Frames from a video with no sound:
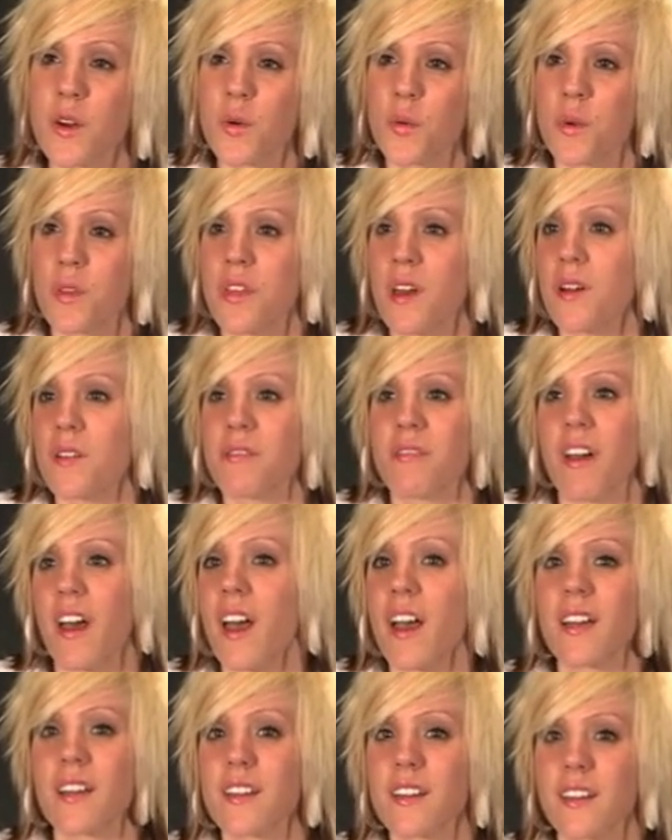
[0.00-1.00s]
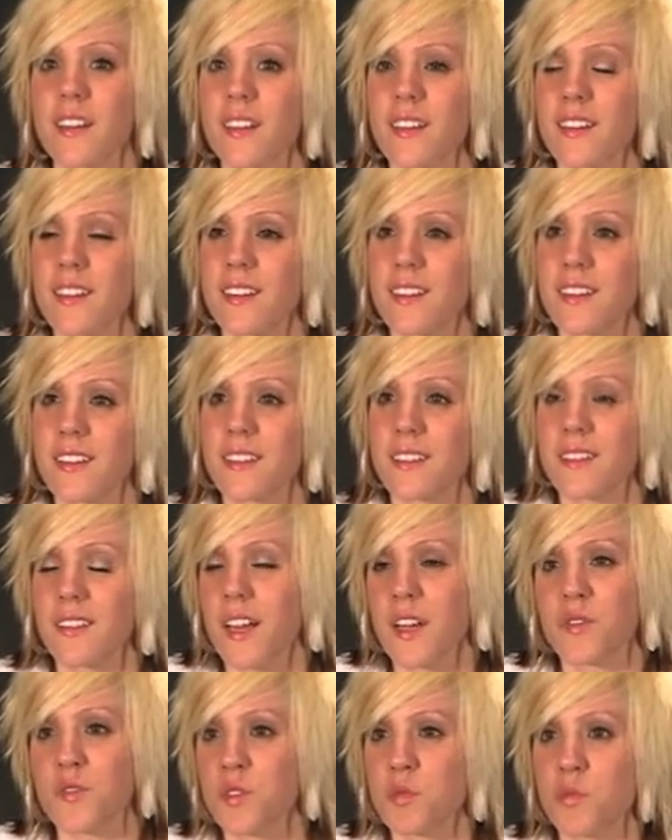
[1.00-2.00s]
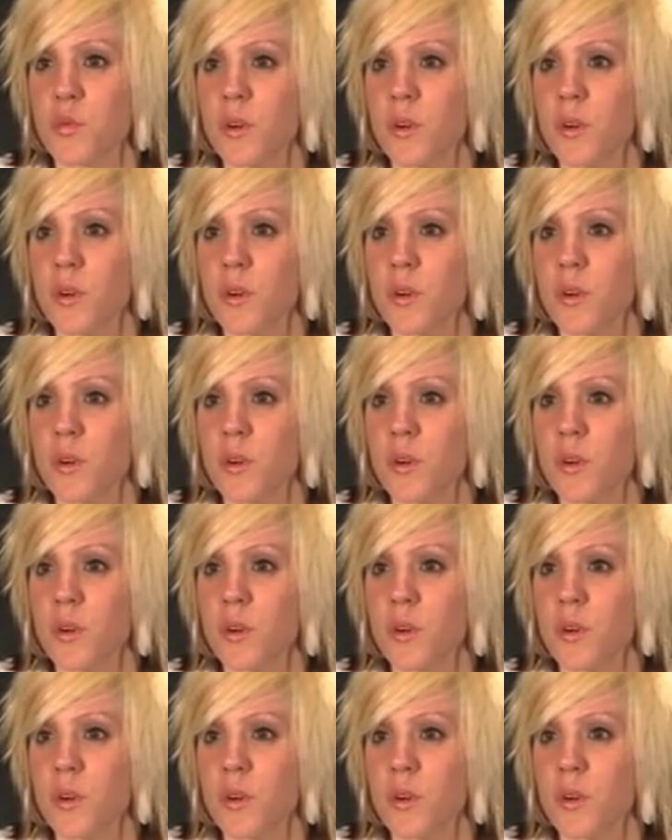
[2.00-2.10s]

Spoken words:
without that, life is